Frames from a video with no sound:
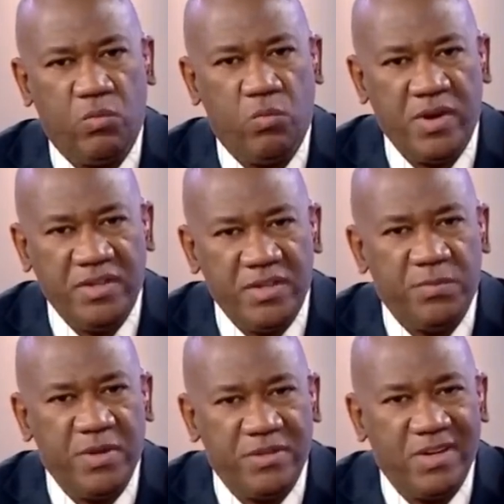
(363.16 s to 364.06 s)
What is
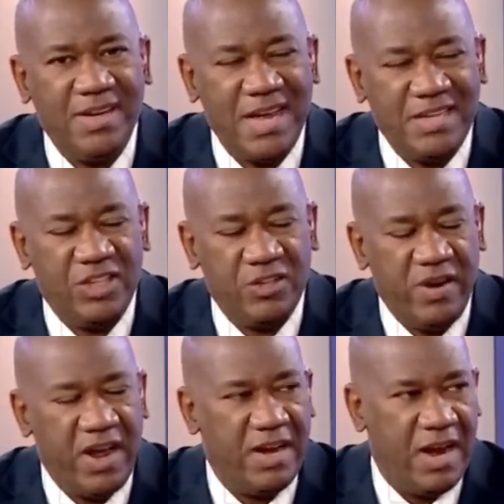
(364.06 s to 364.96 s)
facing
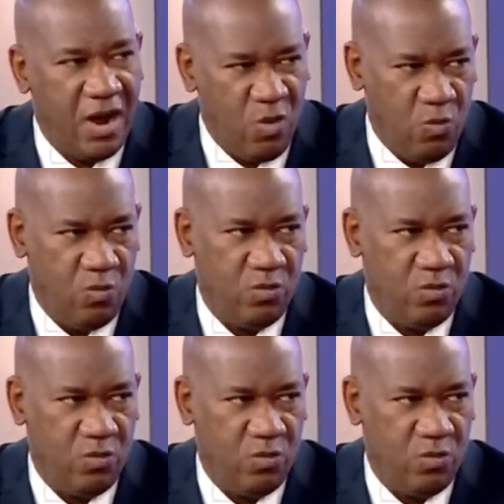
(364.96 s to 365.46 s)
Nigeria now?